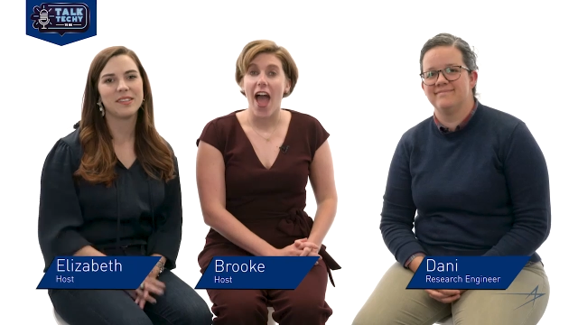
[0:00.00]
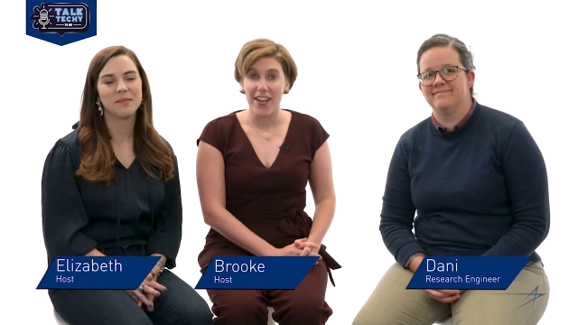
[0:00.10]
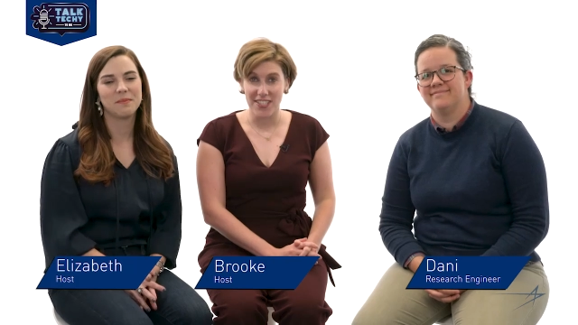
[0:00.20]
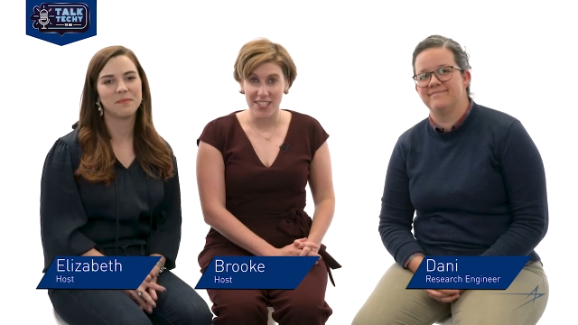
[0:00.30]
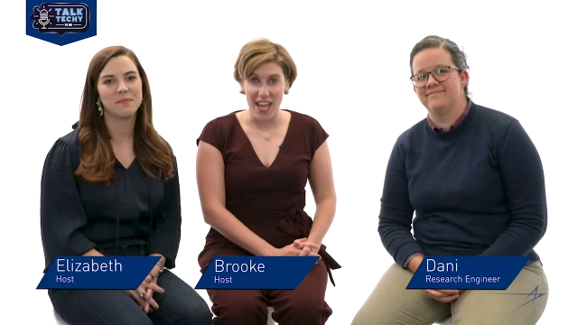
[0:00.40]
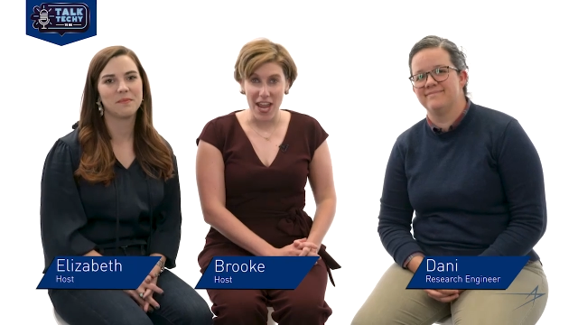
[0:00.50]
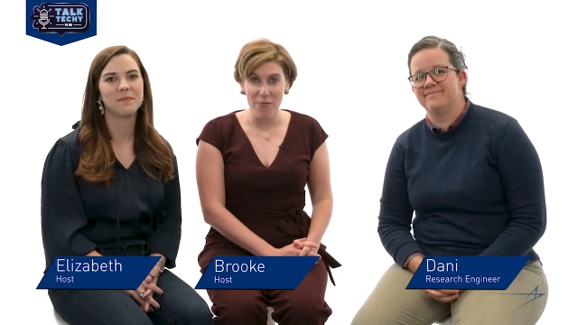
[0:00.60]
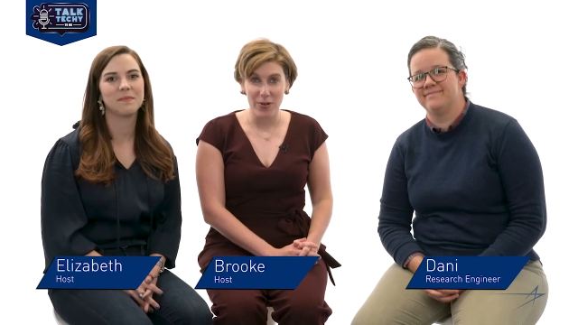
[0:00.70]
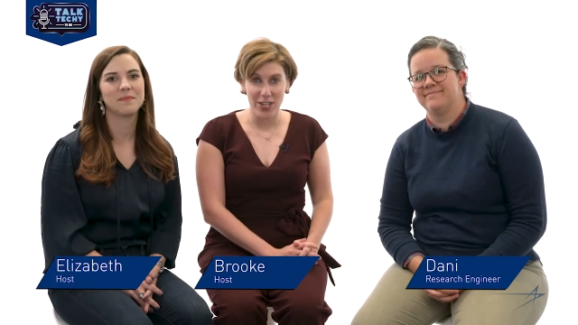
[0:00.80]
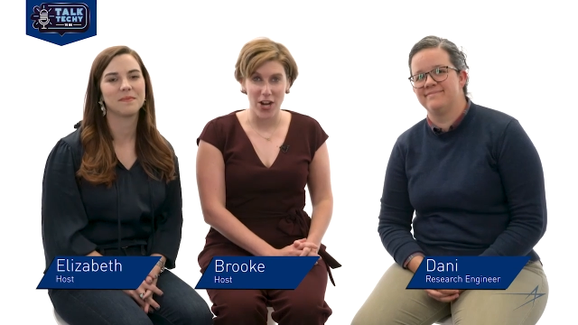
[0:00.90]
Speaker 1: And today we're
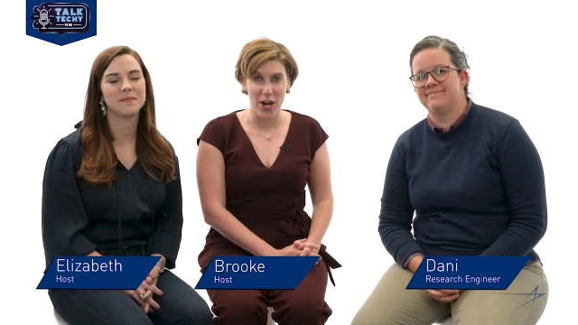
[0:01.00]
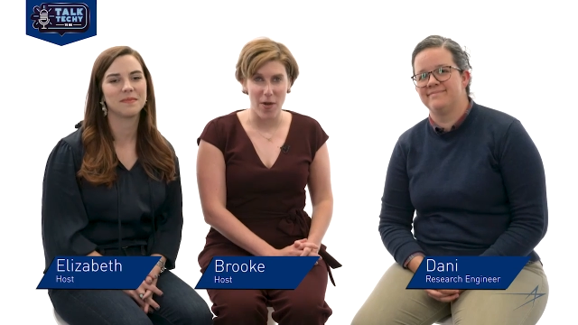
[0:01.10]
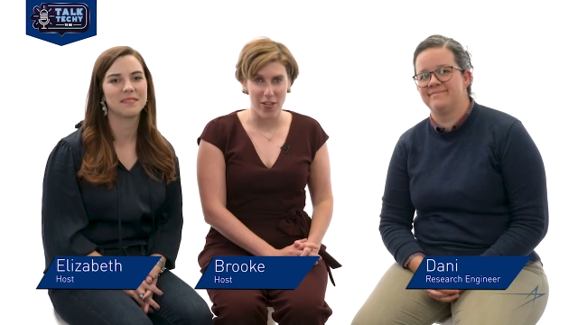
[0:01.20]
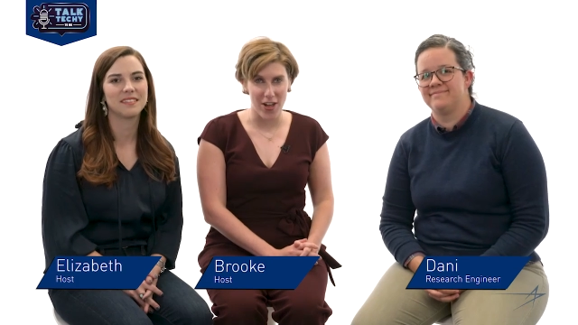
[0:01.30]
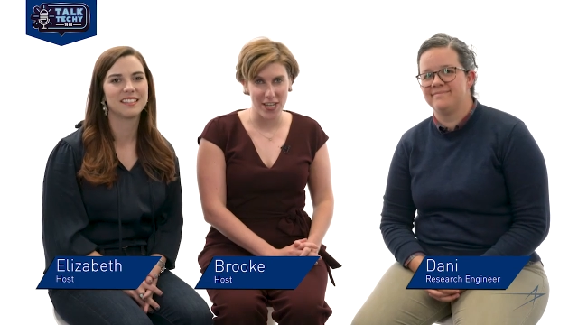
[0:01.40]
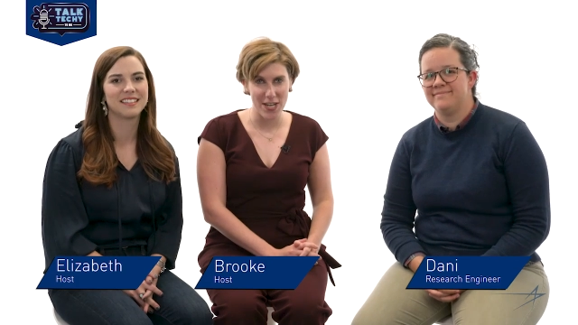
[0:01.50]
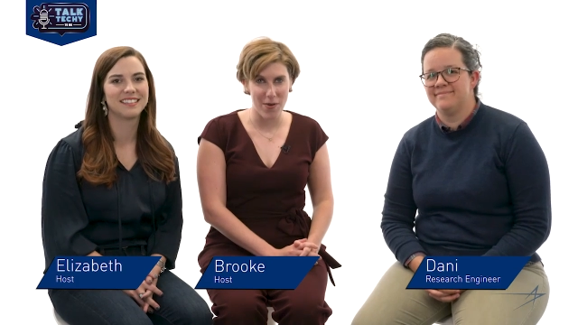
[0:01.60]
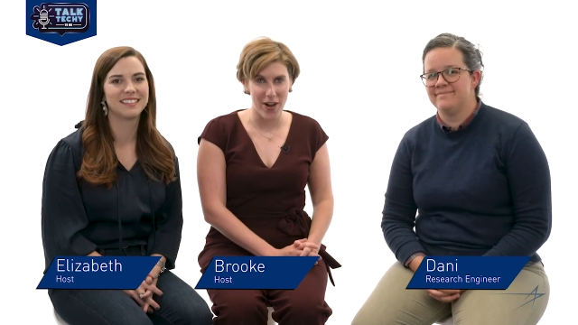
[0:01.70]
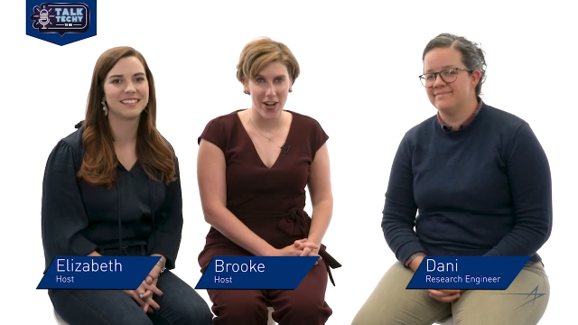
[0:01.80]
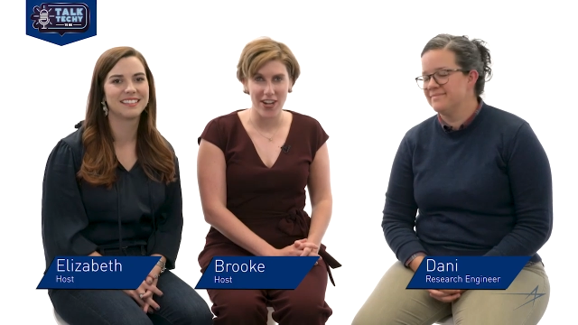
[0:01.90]
gonna talk about Lockheed
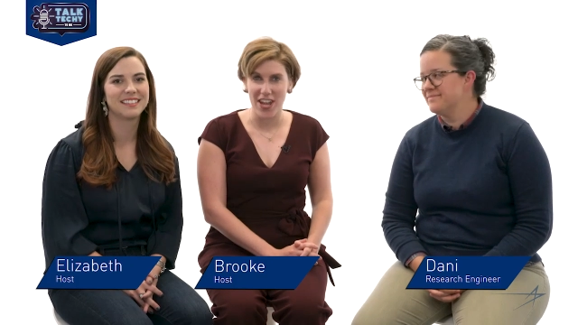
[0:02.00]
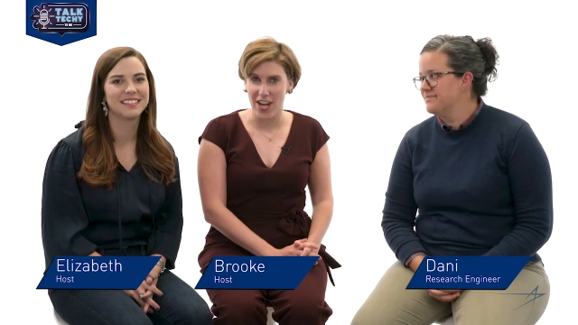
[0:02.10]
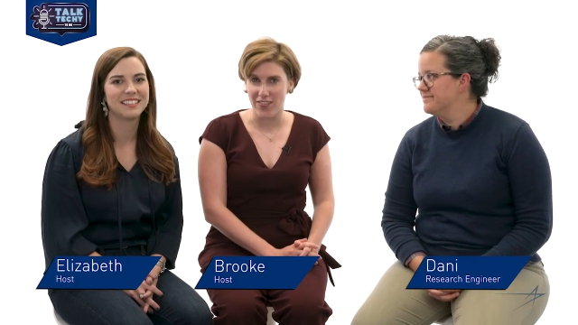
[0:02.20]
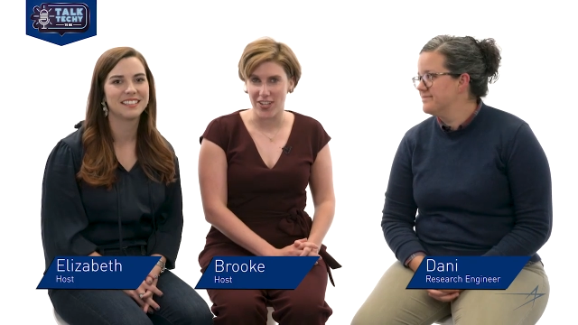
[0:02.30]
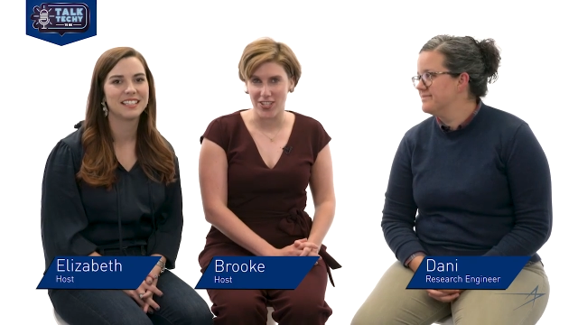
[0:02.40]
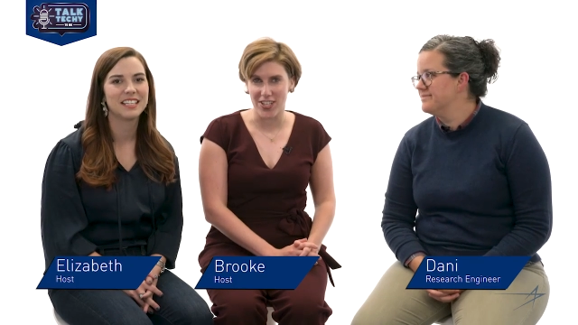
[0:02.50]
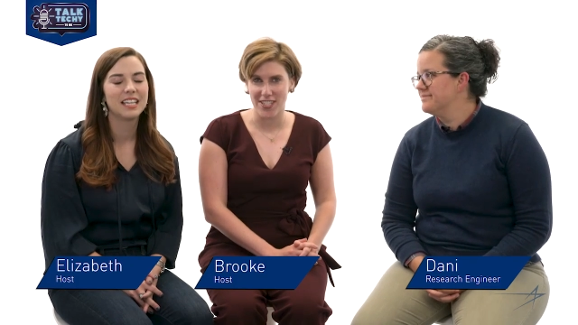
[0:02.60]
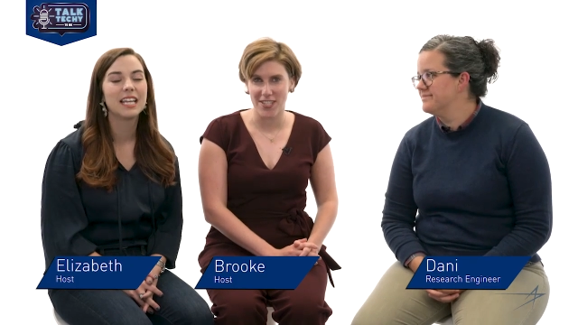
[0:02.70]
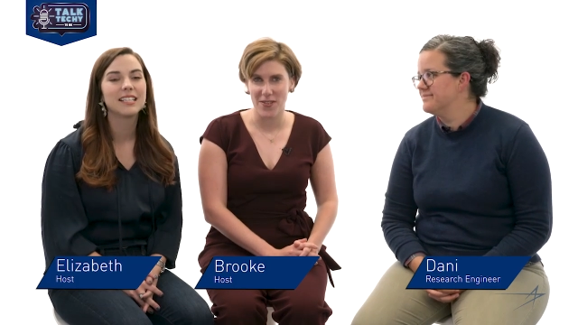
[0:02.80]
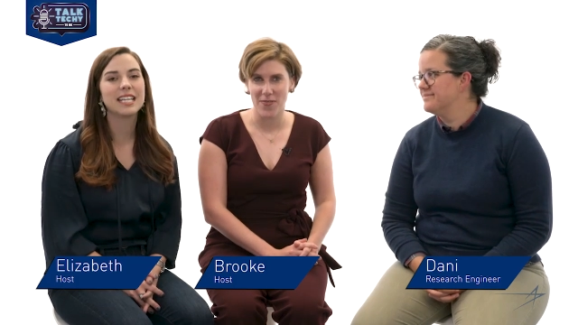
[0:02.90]
Martin innovations.
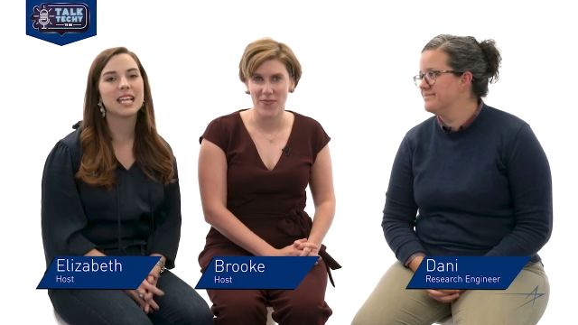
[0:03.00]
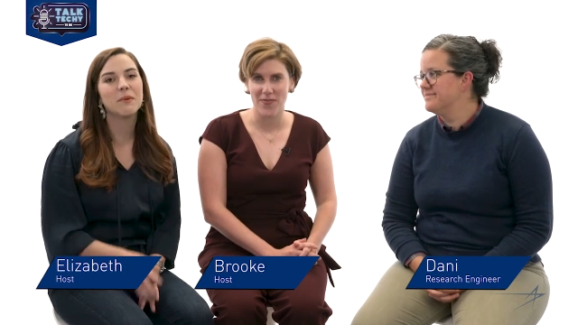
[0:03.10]
Today we're